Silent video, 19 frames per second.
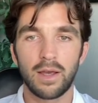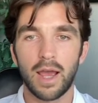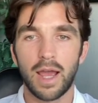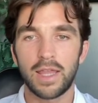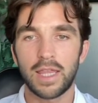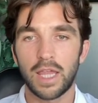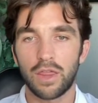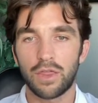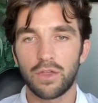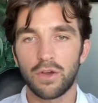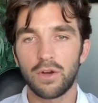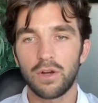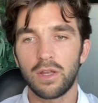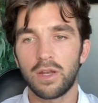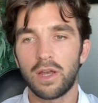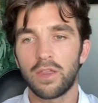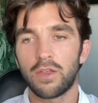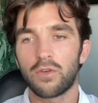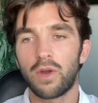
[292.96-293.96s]
And then third,
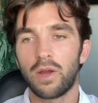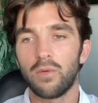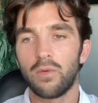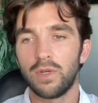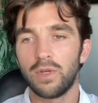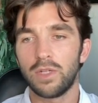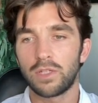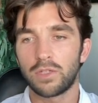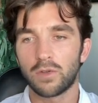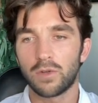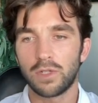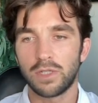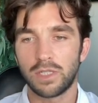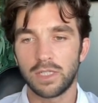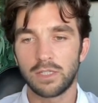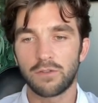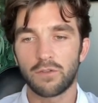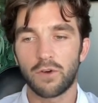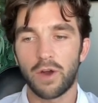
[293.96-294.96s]
another great resource
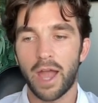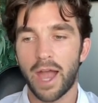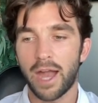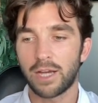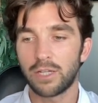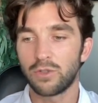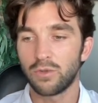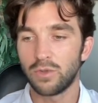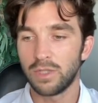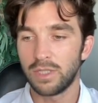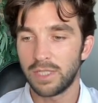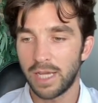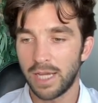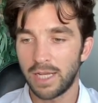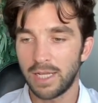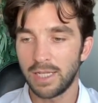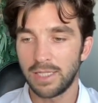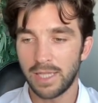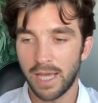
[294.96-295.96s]
is for actual
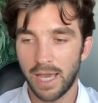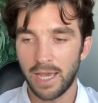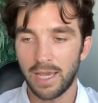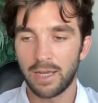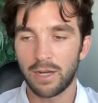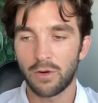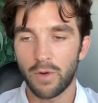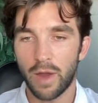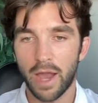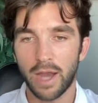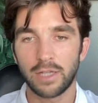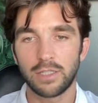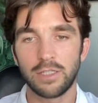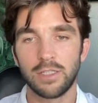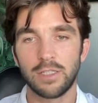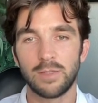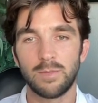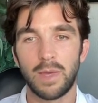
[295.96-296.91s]
day-to-day interactions,